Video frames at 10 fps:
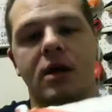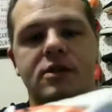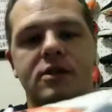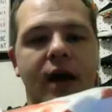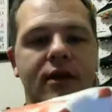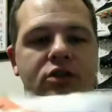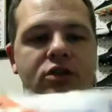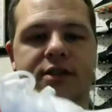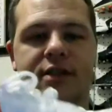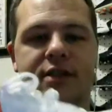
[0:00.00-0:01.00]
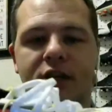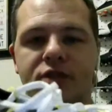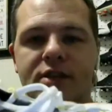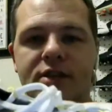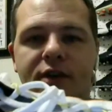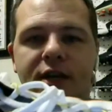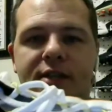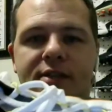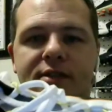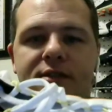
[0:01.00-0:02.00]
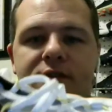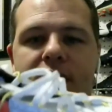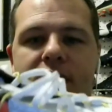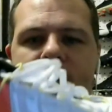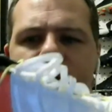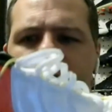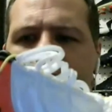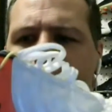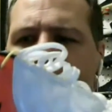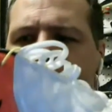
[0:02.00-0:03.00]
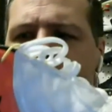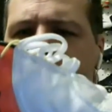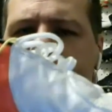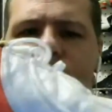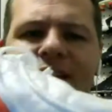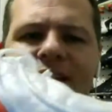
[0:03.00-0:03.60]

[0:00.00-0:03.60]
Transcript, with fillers: So yeah, interesting release. I don't think we've